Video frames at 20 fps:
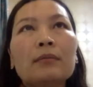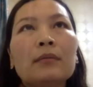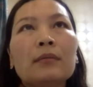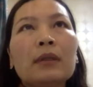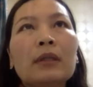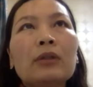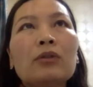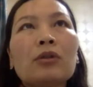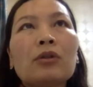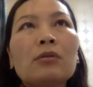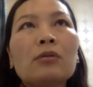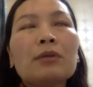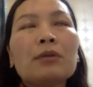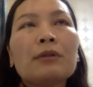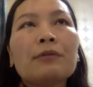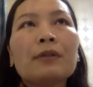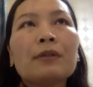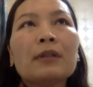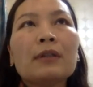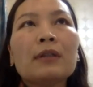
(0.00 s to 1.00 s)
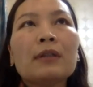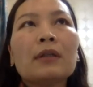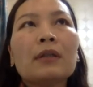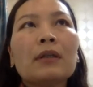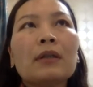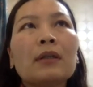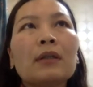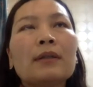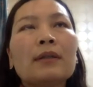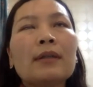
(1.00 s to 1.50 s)
in terms of the,
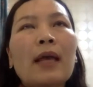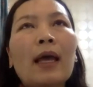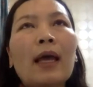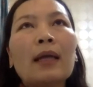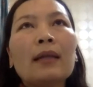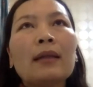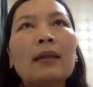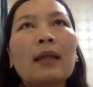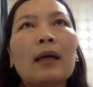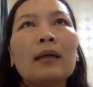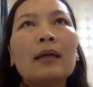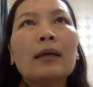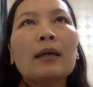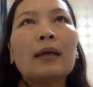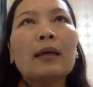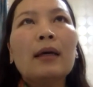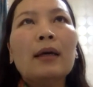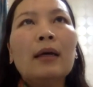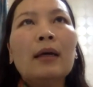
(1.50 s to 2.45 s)
that, like